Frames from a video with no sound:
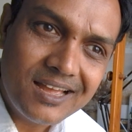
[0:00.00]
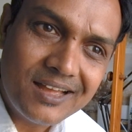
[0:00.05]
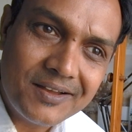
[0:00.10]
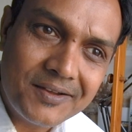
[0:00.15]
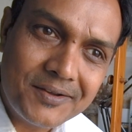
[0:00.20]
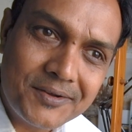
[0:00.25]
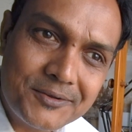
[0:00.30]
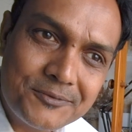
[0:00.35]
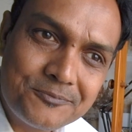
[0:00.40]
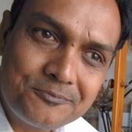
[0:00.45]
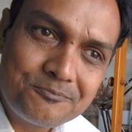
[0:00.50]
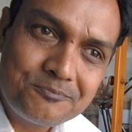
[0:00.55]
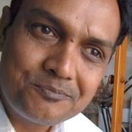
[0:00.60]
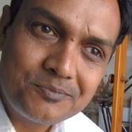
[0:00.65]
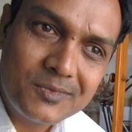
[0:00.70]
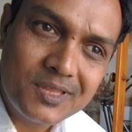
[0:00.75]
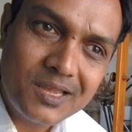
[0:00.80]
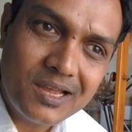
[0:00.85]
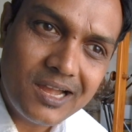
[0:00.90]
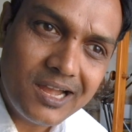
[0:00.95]
uh,
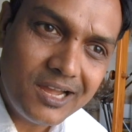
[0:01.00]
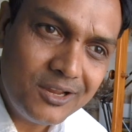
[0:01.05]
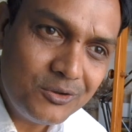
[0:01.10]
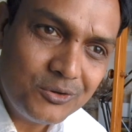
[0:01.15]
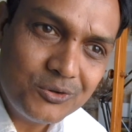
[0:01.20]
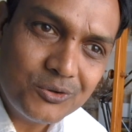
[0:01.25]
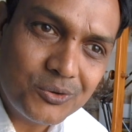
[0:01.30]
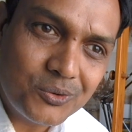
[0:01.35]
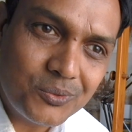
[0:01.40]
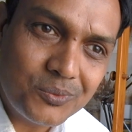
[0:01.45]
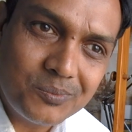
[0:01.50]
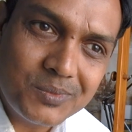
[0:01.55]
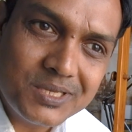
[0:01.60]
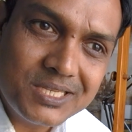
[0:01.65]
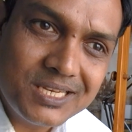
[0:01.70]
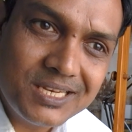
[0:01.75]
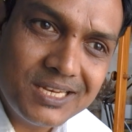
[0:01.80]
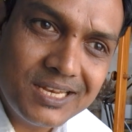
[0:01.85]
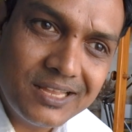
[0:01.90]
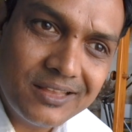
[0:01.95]
i don't know i
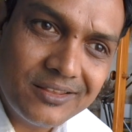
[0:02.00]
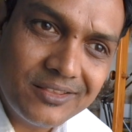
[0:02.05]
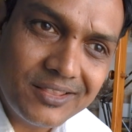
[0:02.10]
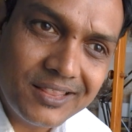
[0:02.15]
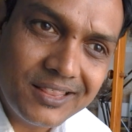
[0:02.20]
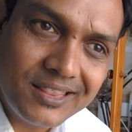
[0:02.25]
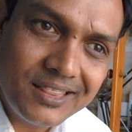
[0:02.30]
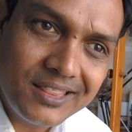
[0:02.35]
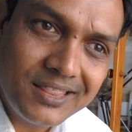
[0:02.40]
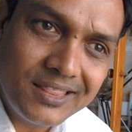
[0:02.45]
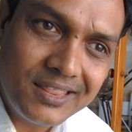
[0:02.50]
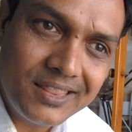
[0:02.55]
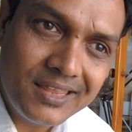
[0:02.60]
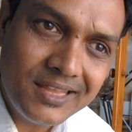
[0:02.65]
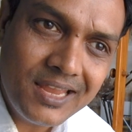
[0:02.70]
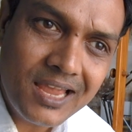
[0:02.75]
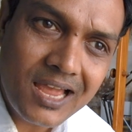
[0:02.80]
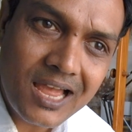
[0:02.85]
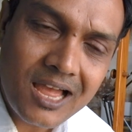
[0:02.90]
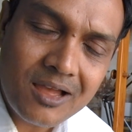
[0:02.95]
mean
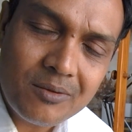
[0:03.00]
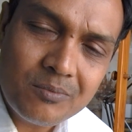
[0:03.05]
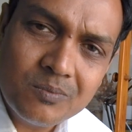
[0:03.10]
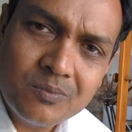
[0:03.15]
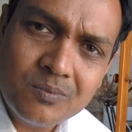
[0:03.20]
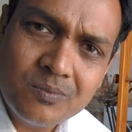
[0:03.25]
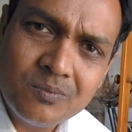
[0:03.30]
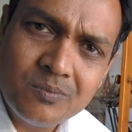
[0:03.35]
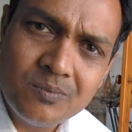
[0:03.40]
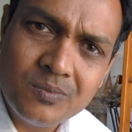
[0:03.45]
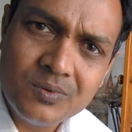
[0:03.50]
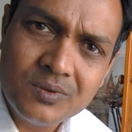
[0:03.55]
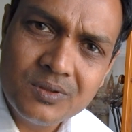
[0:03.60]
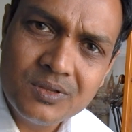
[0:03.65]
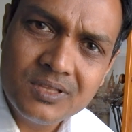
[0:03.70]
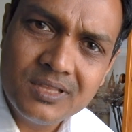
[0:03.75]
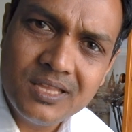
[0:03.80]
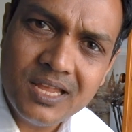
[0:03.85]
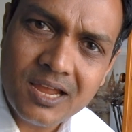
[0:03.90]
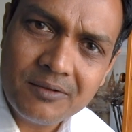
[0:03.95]
they have
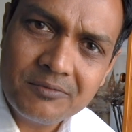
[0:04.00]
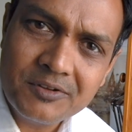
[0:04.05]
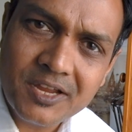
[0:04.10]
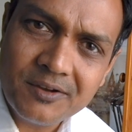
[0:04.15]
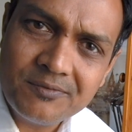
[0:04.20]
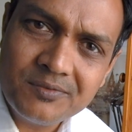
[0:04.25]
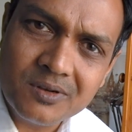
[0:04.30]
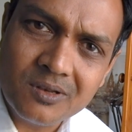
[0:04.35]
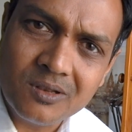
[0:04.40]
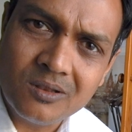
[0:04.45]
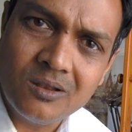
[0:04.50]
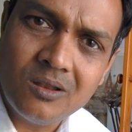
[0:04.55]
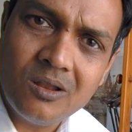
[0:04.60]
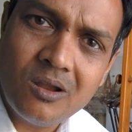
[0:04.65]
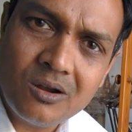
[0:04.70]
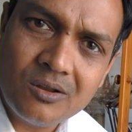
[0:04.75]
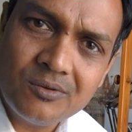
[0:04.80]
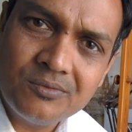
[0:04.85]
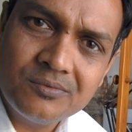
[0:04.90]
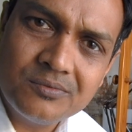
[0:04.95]
they have kept a
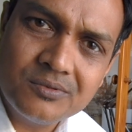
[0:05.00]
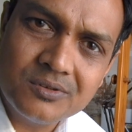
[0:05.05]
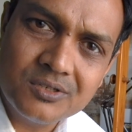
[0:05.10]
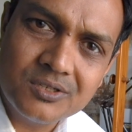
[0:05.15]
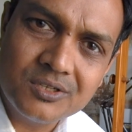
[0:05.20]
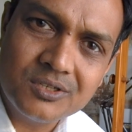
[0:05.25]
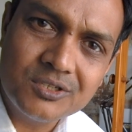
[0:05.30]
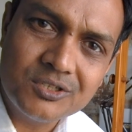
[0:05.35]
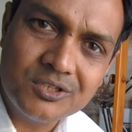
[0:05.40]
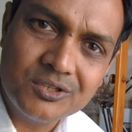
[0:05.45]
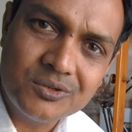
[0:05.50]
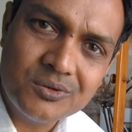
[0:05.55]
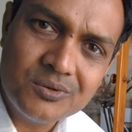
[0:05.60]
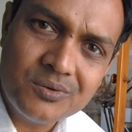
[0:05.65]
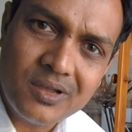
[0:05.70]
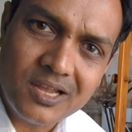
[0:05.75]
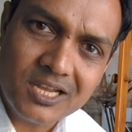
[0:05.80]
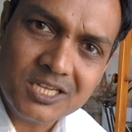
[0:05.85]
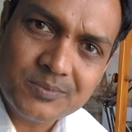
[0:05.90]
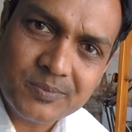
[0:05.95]
lot of uh, you know
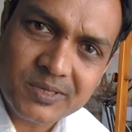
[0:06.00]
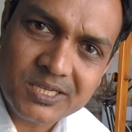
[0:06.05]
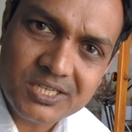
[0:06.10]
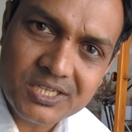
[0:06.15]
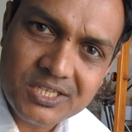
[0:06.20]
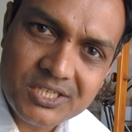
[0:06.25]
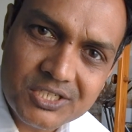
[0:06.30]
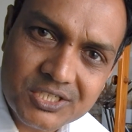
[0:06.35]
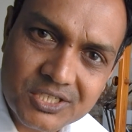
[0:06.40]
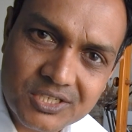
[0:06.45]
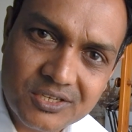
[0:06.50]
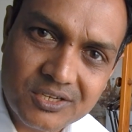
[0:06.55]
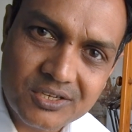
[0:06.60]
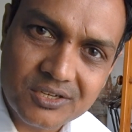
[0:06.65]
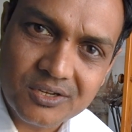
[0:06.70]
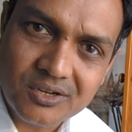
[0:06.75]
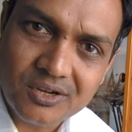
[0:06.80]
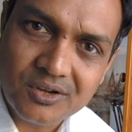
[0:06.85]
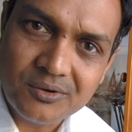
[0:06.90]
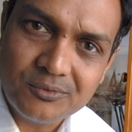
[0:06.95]

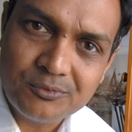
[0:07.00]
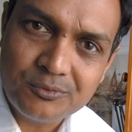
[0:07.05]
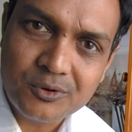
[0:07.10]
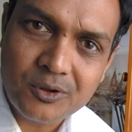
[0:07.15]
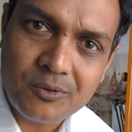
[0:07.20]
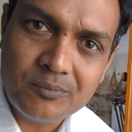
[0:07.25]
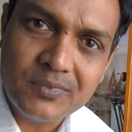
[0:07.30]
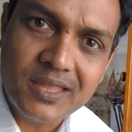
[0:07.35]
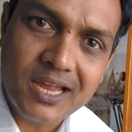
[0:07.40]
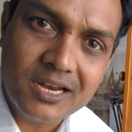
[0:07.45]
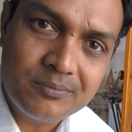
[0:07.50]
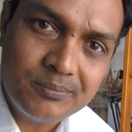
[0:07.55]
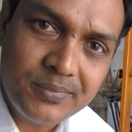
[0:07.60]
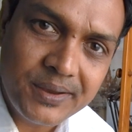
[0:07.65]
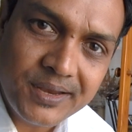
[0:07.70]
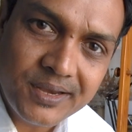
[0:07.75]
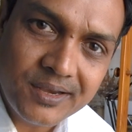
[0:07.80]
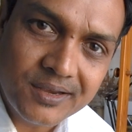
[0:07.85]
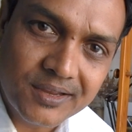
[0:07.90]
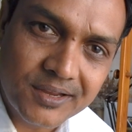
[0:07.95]
expectation uh, from that
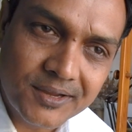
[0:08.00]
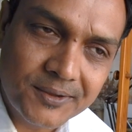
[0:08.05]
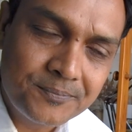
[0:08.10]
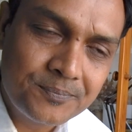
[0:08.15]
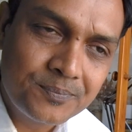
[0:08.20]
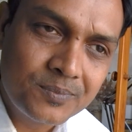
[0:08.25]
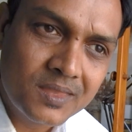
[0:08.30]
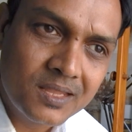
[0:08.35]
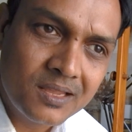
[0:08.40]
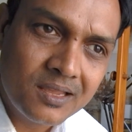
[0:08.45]
painting